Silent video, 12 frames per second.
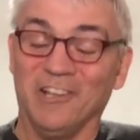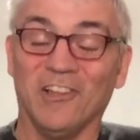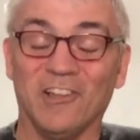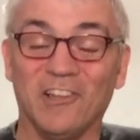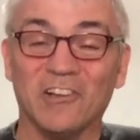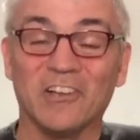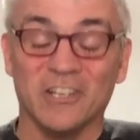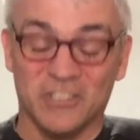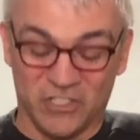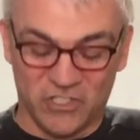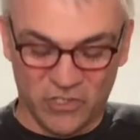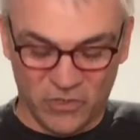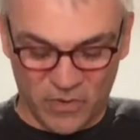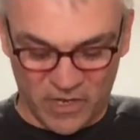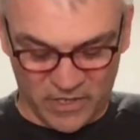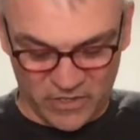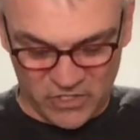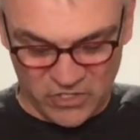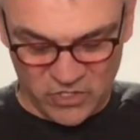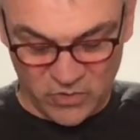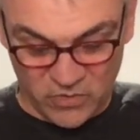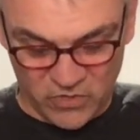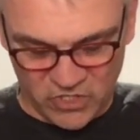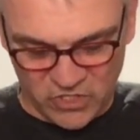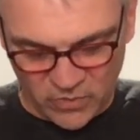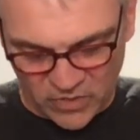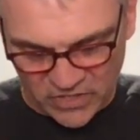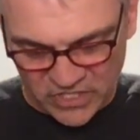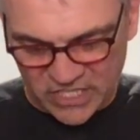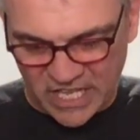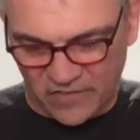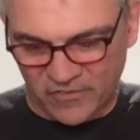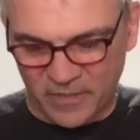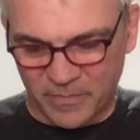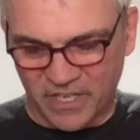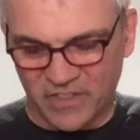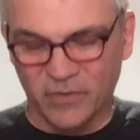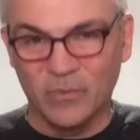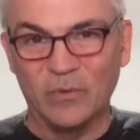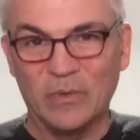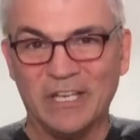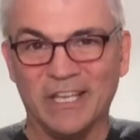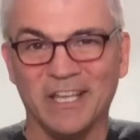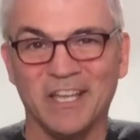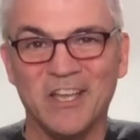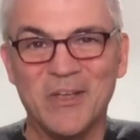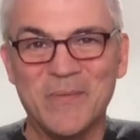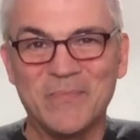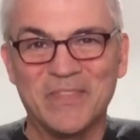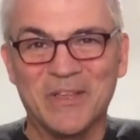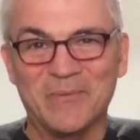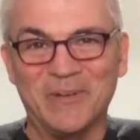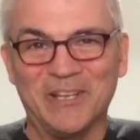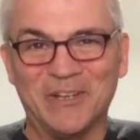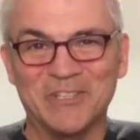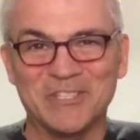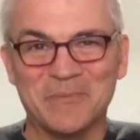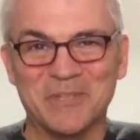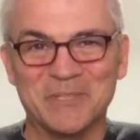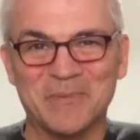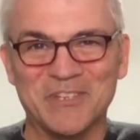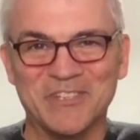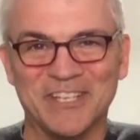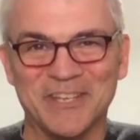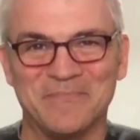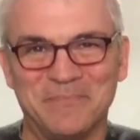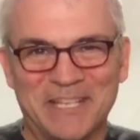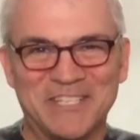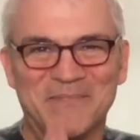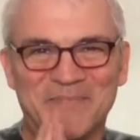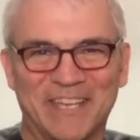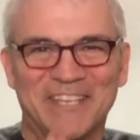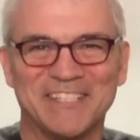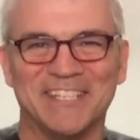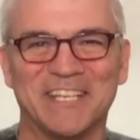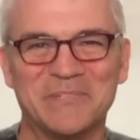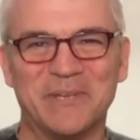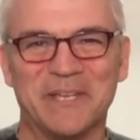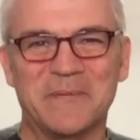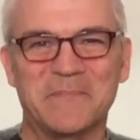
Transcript: longer to do it this carefully. But I think we're really onto something special here. Bless you. Thank you. See you next week.